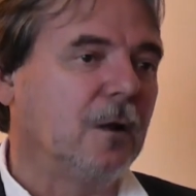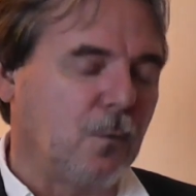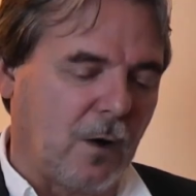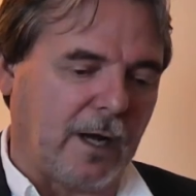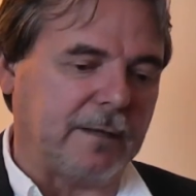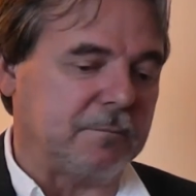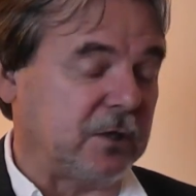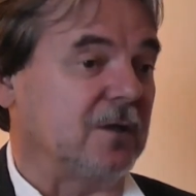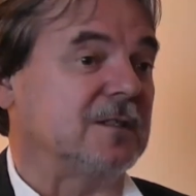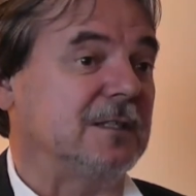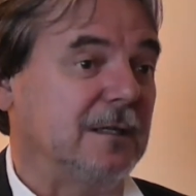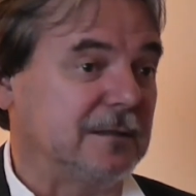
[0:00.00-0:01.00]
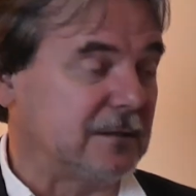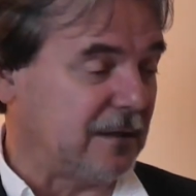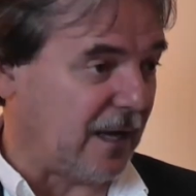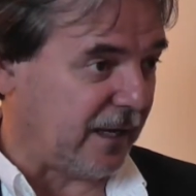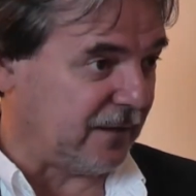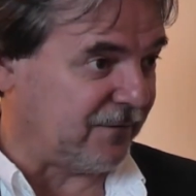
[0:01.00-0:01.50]
Why? Because the
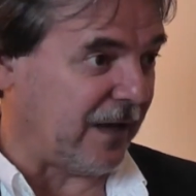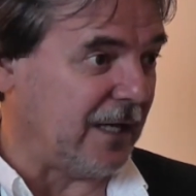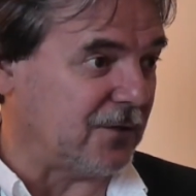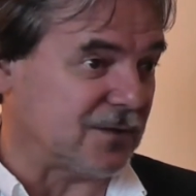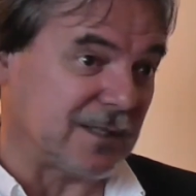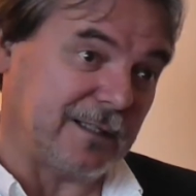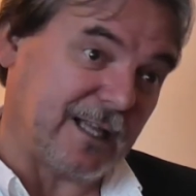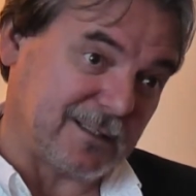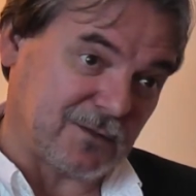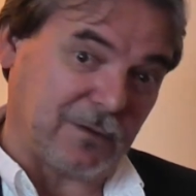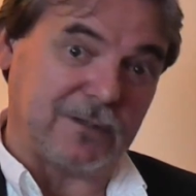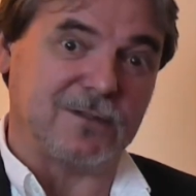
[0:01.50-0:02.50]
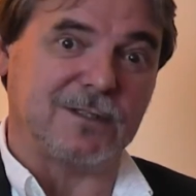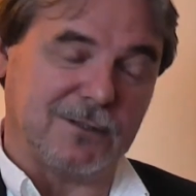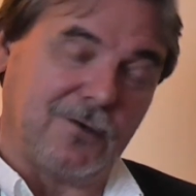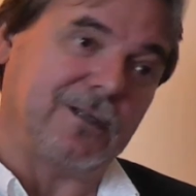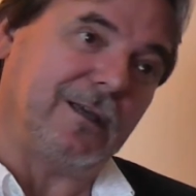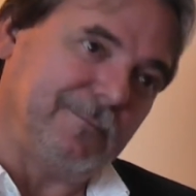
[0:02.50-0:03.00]
underlying values, and that's when you see,
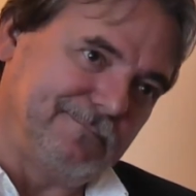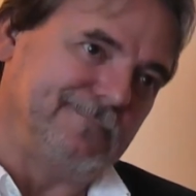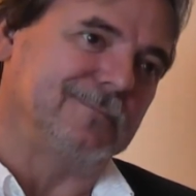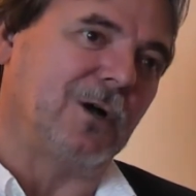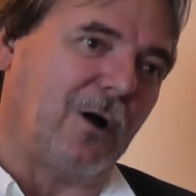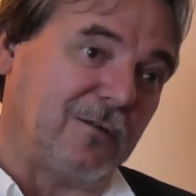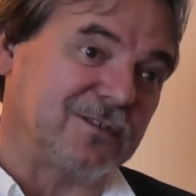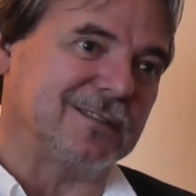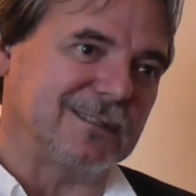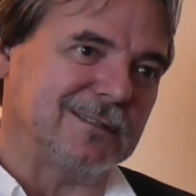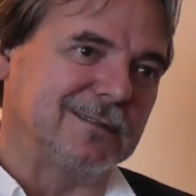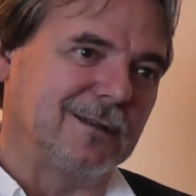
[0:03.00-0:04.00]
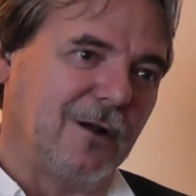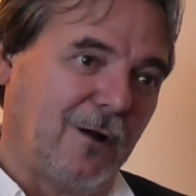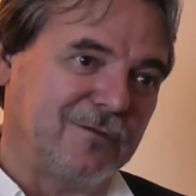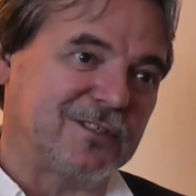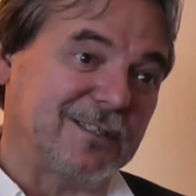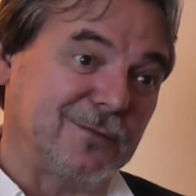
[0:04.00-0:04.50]
okay,
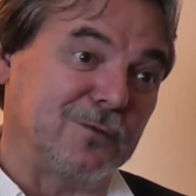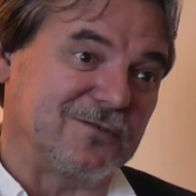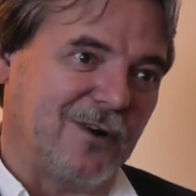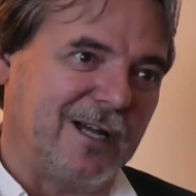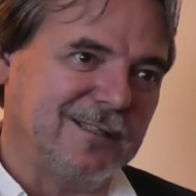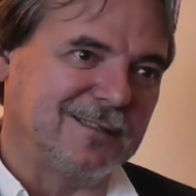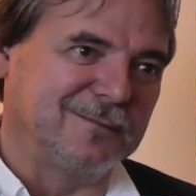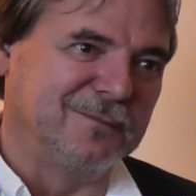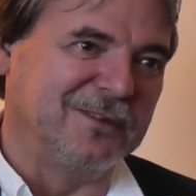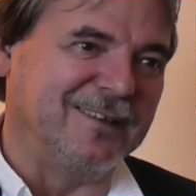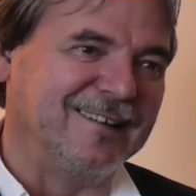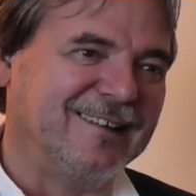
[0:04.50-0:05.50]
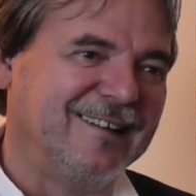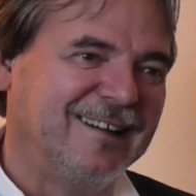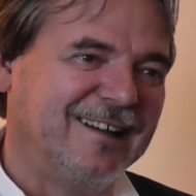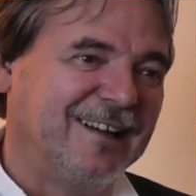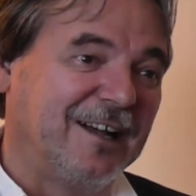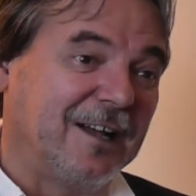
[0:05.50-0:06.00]
Hofstede was right.
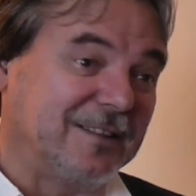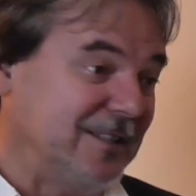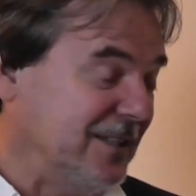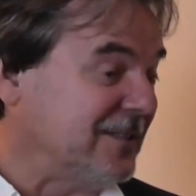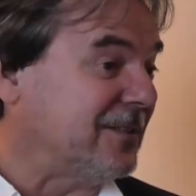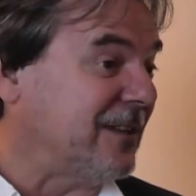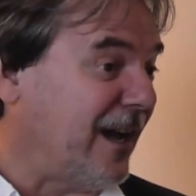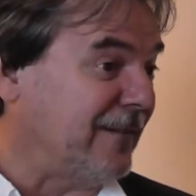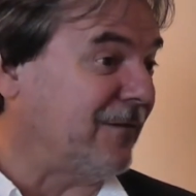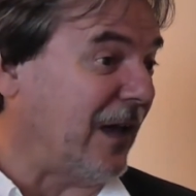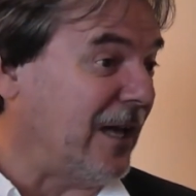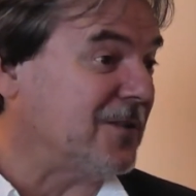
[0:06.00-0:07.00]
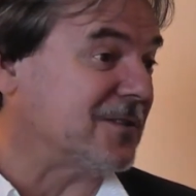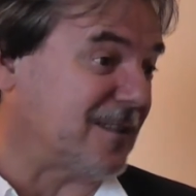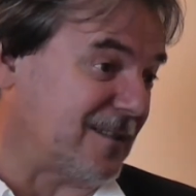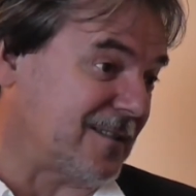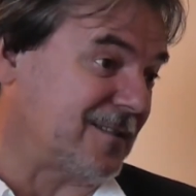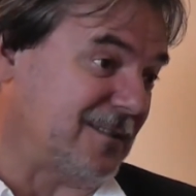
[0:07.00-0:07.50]
The underlying values
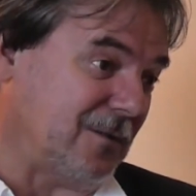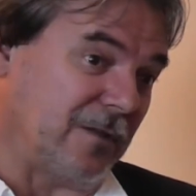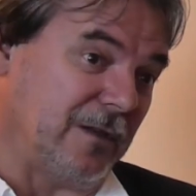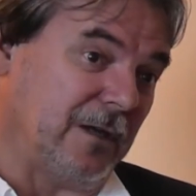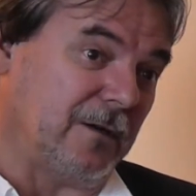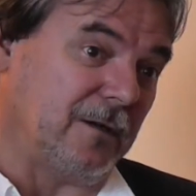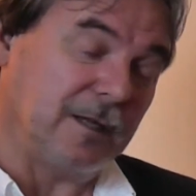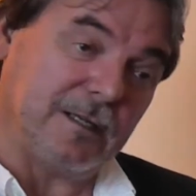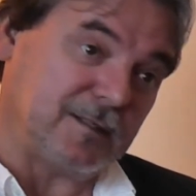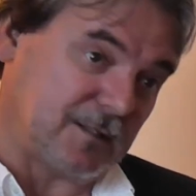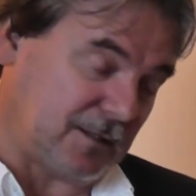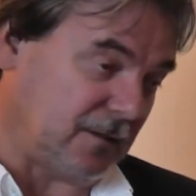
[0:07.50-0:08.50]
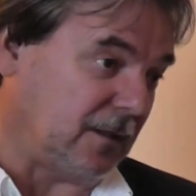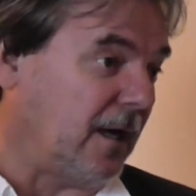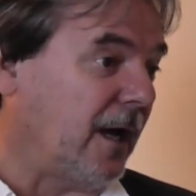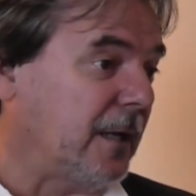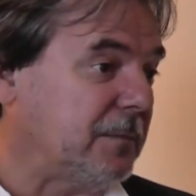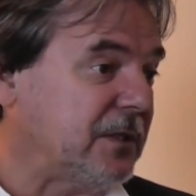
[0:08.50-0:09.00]
are still there. It's still a
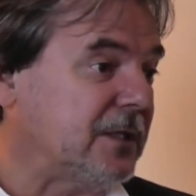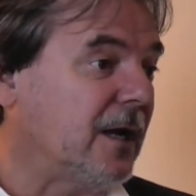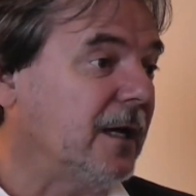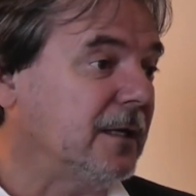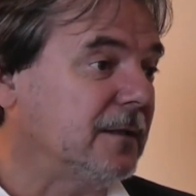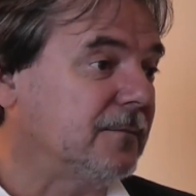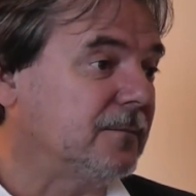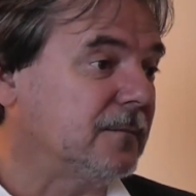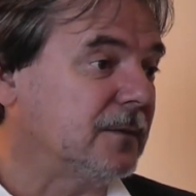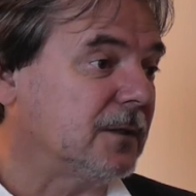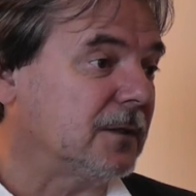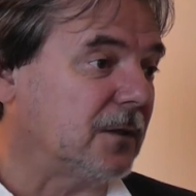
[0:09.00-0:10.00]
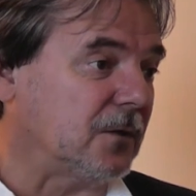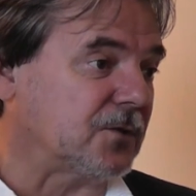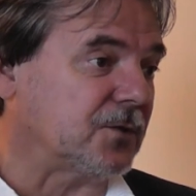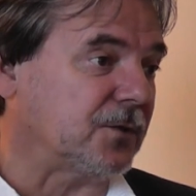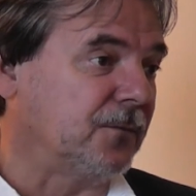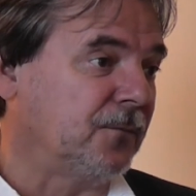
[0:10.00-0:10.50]
high PDI culture.